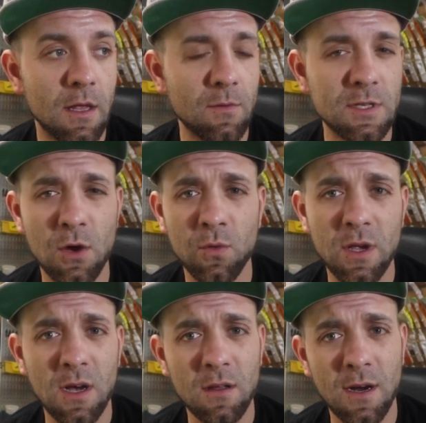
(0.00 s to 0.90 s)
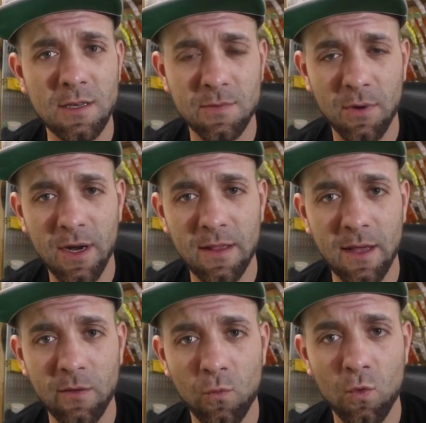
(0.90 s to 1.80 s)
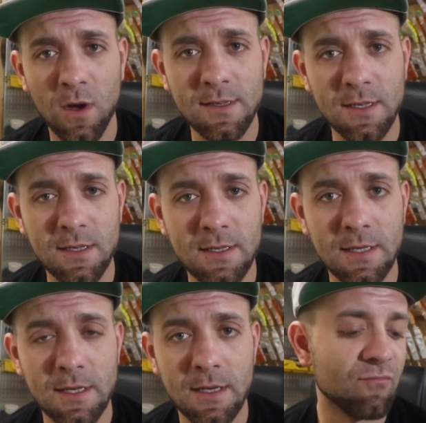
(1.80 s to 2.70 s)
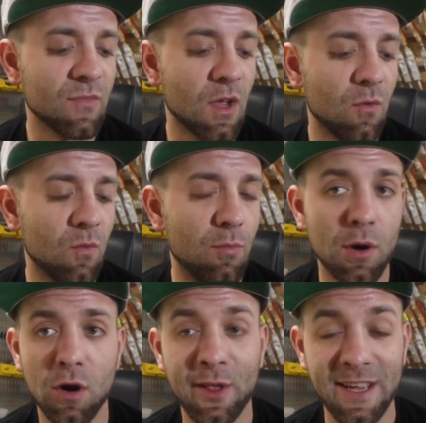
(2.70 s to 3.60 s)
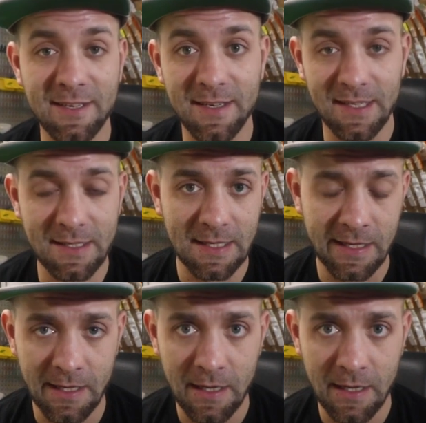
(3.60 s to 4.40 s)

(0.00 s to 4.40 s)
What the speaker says: that was the only color I sprayed that wasn't pearlescent.